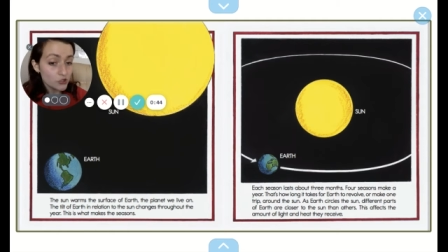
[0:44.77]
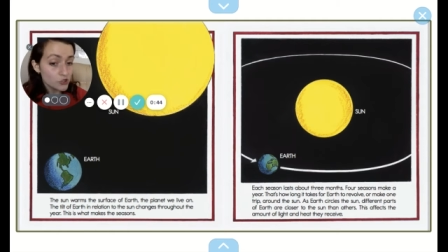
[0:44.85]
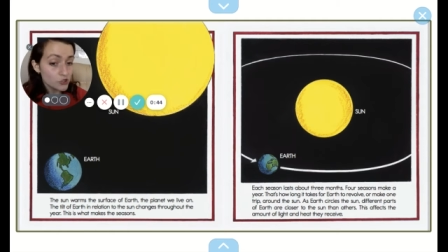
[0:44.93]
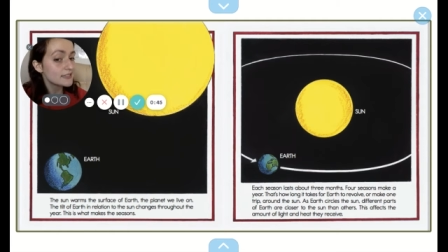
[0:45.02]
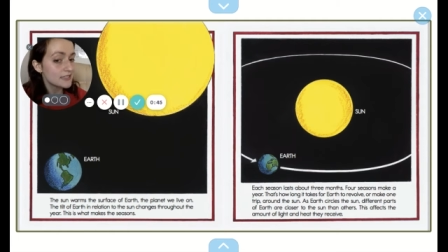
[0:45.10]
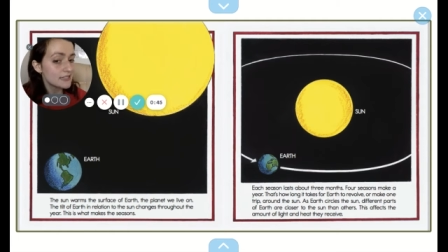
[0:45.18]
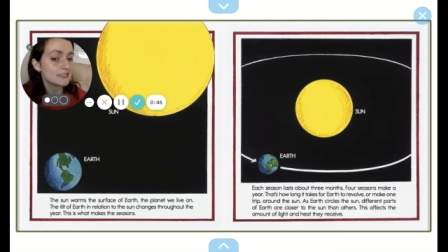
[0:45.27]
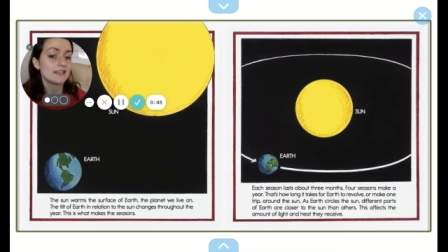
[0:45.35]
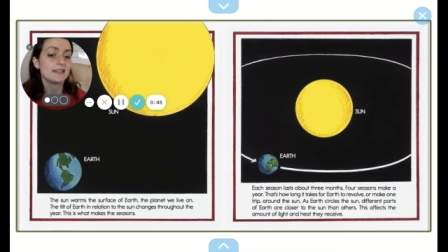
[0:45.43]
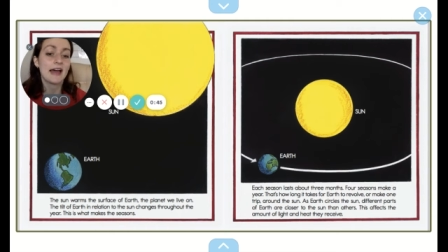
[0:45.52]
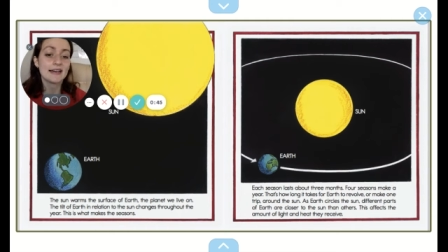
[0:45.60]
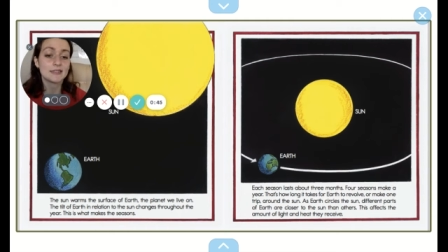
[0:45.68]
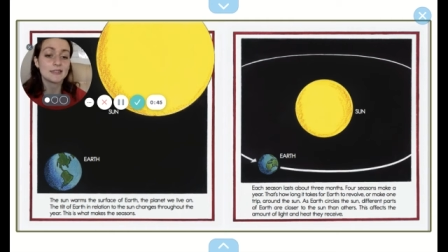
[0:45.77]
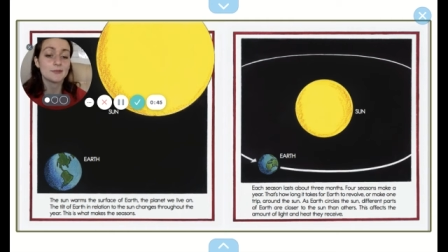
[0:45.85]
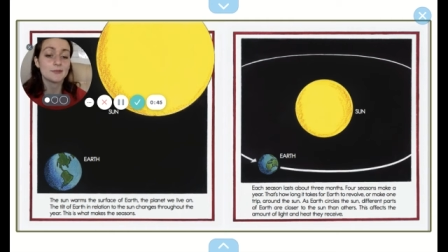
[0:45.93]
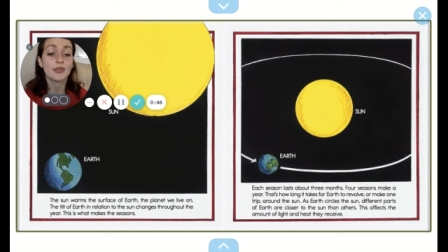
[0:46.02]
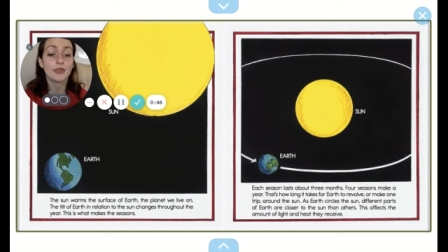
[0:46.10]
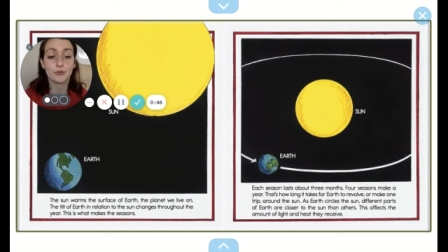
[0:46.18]
Each season lasts
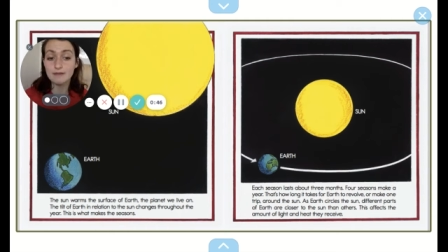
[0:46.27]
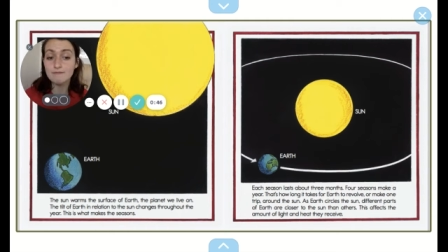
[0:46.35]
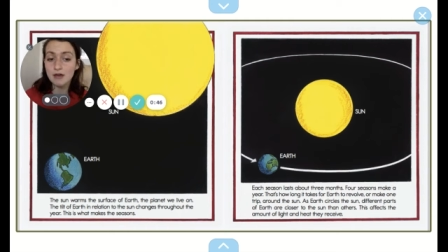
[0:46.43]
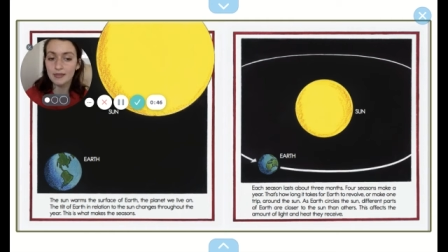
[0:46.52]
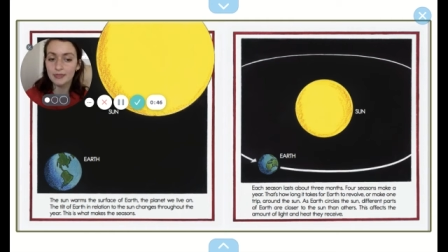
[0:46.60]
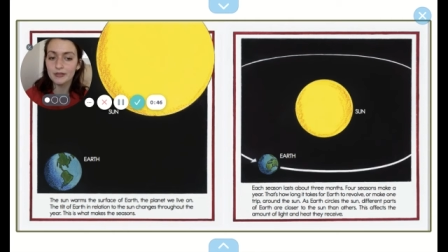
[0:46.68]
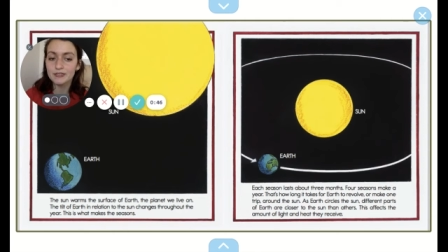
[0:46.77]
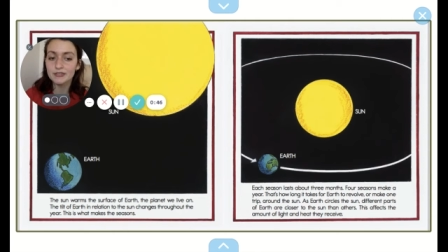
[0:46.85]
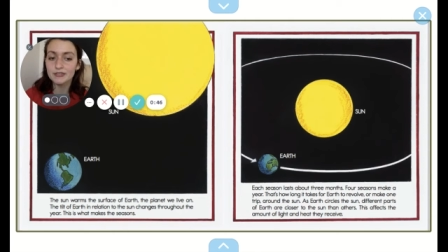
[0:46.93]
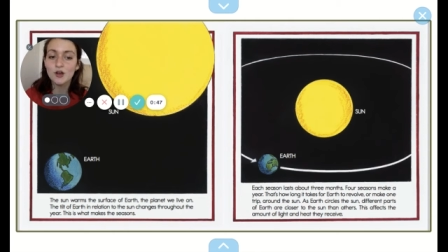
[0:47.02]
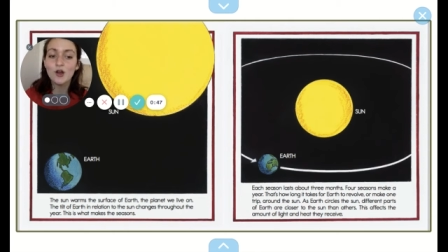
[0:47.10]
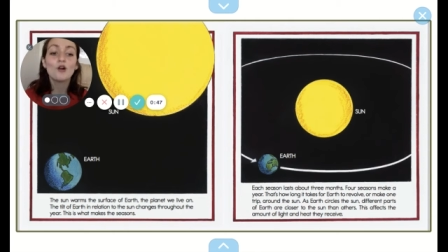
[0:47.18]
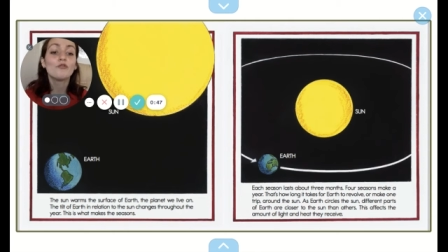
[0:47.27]
about three months.